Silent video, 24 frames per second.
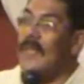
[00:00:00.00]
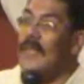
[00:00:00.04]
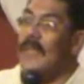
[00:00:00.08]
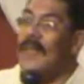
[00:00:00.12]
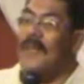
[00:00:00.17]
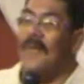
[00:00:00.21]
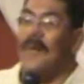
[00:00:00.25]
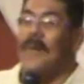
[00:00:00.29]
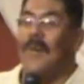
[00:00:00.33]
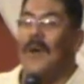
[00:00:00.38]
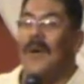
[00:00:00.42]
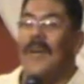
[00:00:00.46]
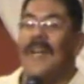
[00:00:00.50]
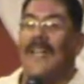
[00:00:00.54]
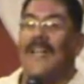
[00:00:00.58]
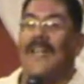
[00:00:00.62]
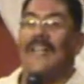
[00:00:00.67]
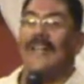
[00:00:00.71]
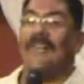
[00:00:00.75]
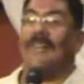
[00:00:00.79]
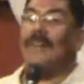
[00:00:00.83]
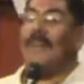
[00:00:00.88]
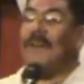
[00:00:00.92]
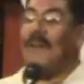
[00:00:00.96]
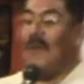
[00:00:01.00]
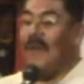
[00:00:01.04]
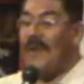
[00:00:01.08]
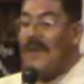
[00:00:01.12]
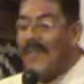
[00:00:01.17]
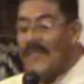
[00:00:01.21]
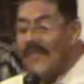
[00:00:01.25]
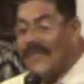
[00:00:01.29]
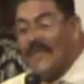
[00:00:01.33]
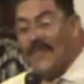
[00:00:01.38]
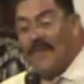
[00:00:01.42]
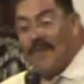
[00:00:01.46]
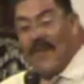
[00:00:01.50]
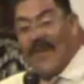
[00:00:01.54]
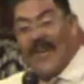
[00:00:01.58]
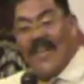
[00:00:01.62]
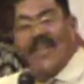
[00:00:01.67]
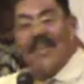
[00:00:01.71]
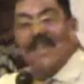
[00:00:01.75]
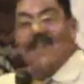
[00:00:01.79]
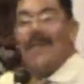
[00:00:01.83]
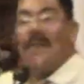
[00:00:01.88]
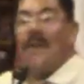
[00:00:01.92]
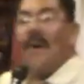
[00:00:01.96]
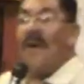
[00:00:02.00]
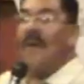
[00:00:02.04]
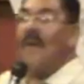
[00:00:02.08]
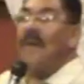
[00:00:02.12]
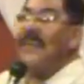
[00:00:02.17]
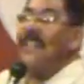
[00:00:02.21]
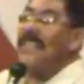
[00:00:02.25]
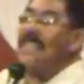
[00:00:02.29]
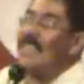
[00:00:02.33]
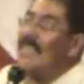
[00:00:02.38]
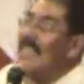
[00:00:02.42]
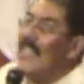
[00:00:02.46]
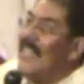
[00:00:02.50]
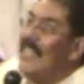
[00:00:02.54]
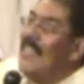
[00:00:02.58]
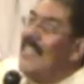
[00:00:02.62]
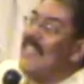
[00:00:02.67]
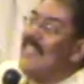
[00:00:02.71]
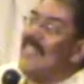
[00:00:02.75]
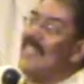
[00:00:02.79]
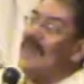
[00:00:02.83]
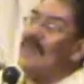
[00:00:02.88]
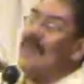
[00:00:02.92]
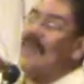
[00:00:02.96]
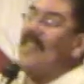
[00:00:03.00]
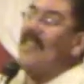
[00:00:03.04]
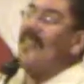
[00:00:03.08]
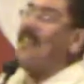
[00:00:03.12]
If you want to live according to the way you've always done it, the way